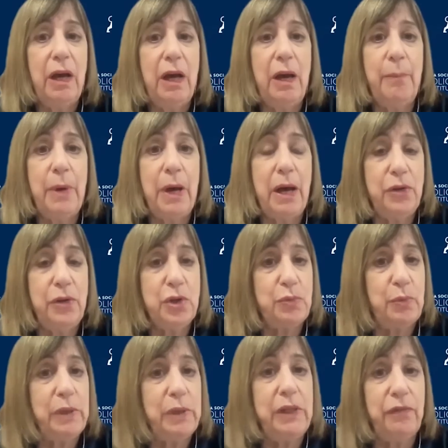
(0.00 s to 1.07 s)
others
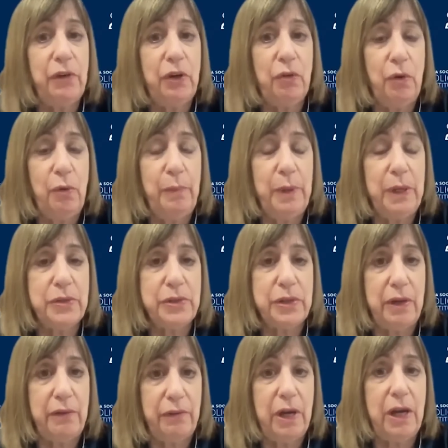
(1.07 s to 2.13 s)
with different groupings
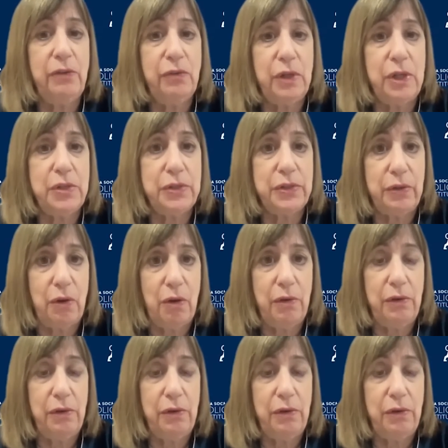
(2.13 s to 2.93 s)
of countries,